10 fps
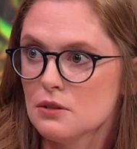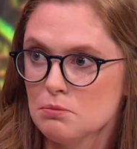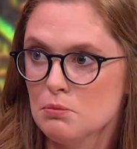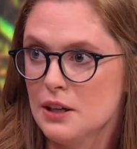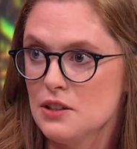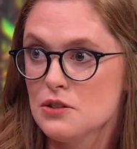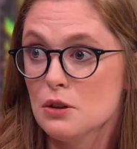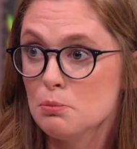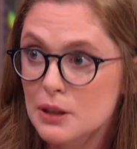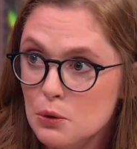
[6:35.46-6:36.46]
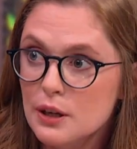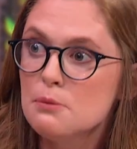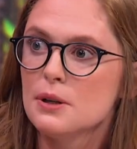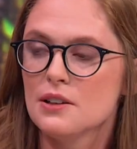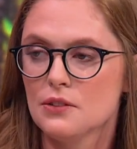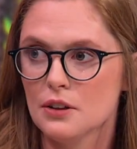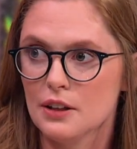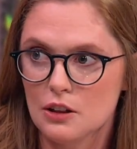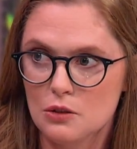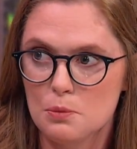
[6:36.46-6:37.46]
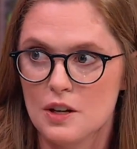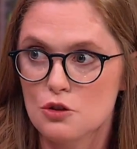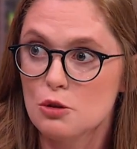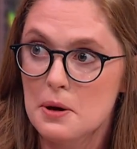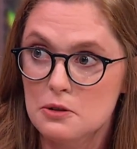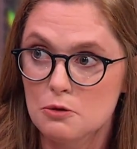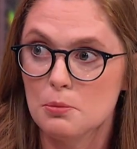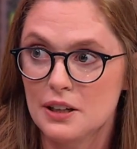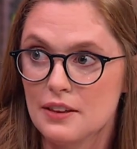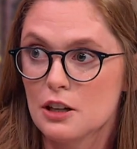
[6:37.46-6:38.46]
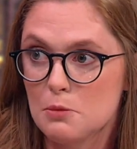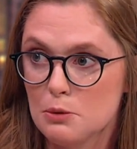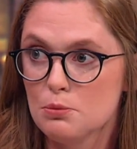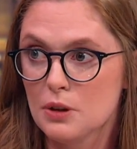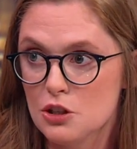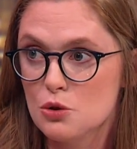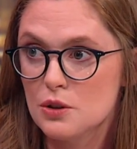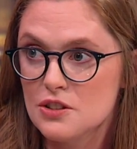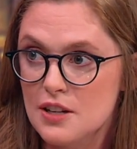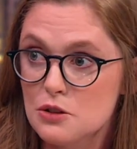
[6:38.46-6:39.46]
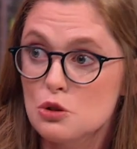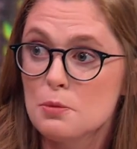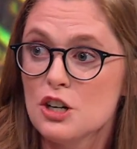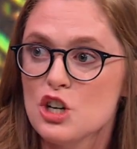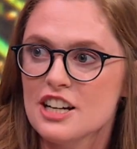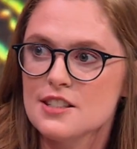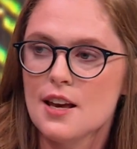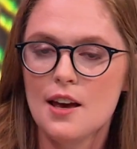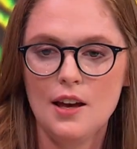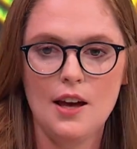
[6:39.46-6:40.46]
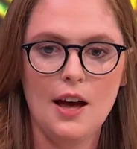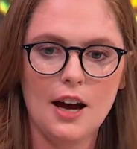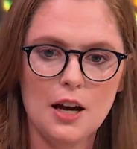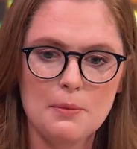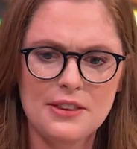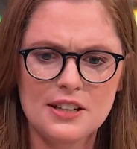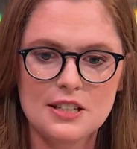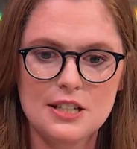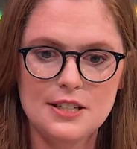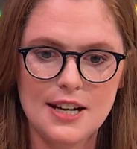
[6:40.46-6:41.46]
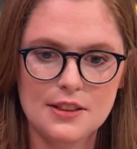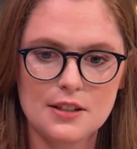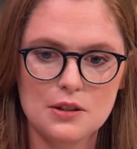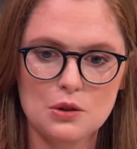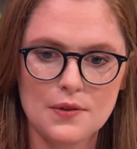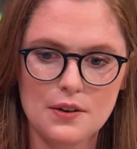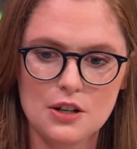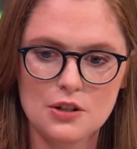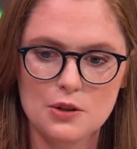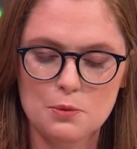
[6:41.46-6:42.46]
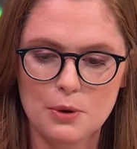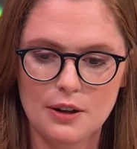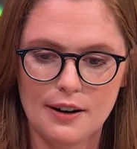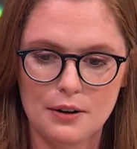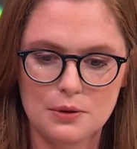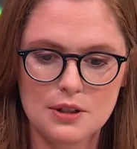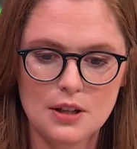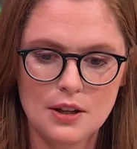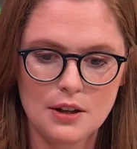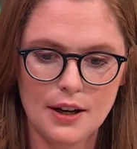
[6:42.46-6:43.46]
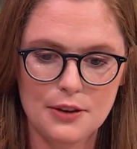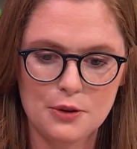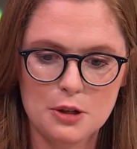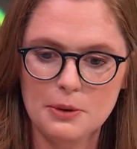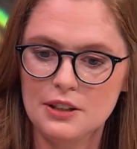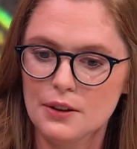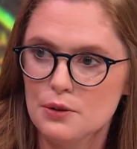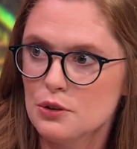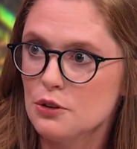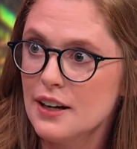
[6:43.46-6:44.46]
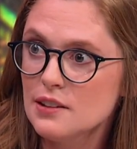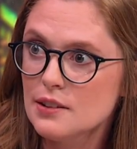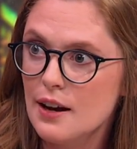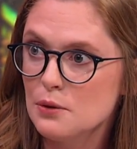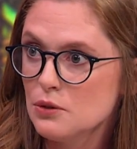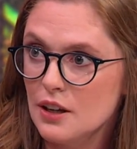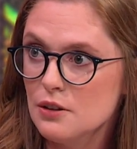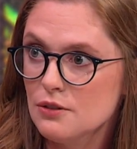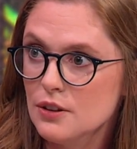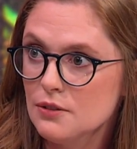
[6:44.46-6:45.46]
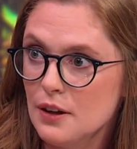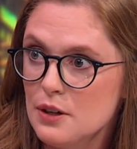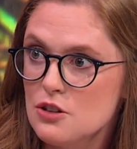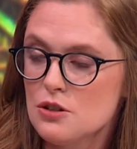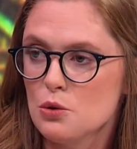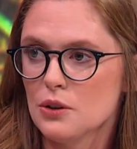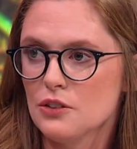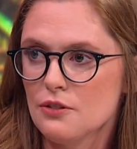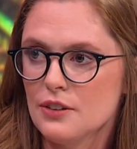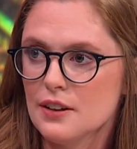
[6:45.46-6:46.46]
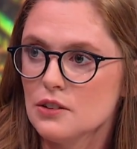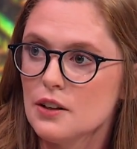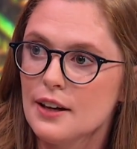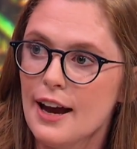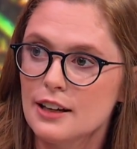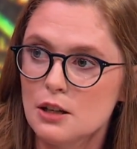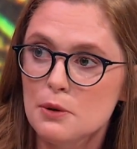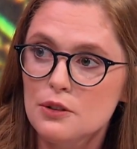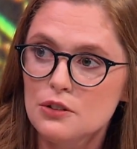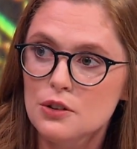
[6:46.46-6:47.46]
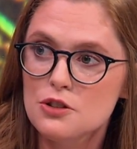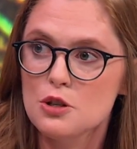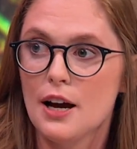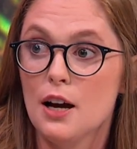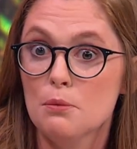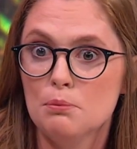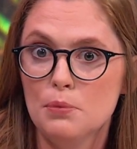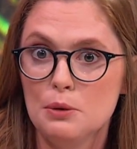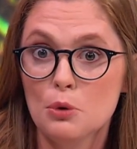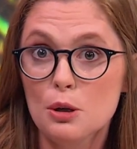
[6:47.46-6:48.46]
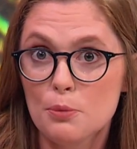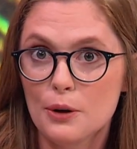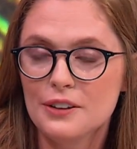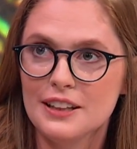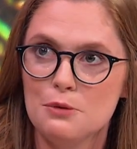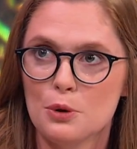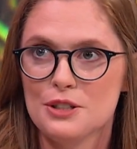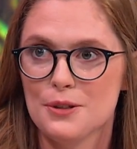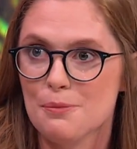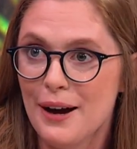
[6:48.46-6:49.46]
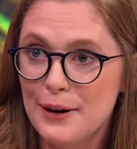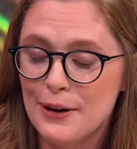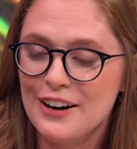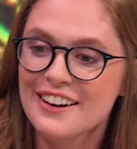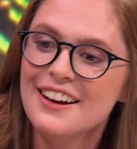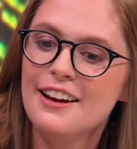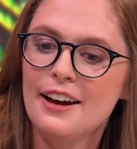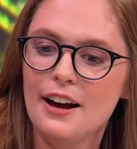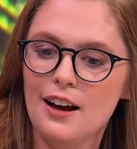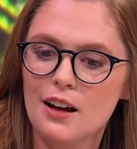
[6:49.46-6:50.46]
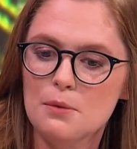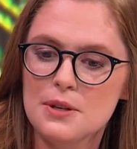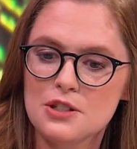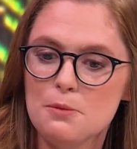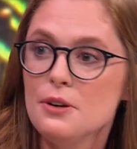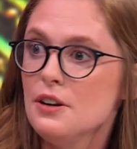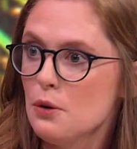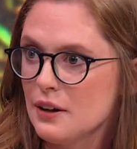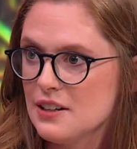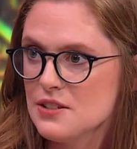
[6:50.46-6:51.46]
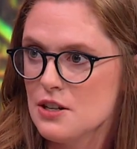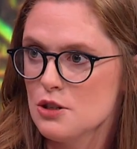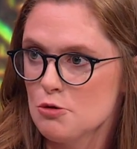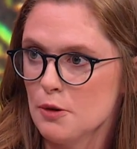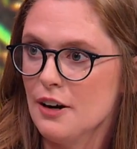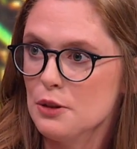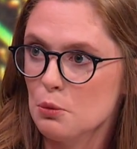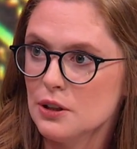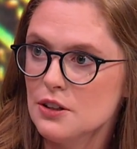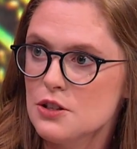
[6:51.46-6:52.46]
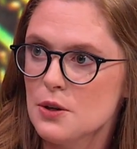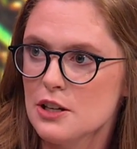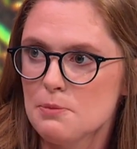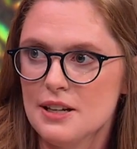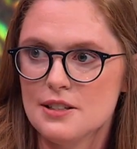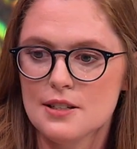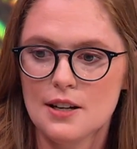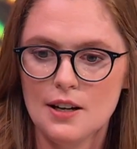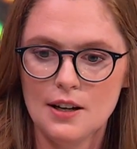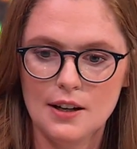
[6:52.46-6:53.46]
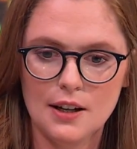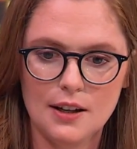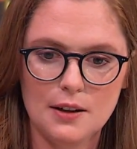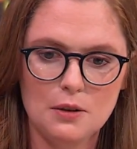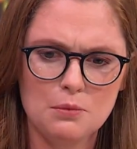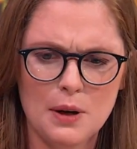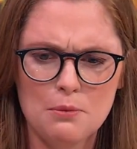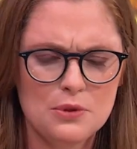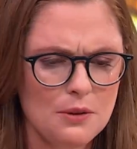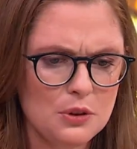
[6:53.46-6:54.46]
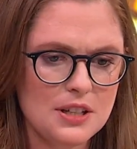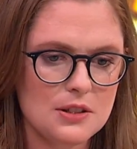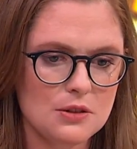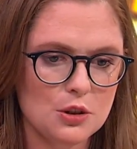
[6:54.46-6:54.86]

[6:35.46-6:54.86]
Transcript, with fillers: the money is still in Bitcoin, but it's still like a substantial amount of money that can be pledged towards Tezos projects. Um, I think to date, the Tezos Foundation has put around uh, $30 million in grants outside of the foundation towards different things like academic research. Um, but more importantly, and more dear to my heart, um, is community organizations from around the world. So I spent uh, uh, several days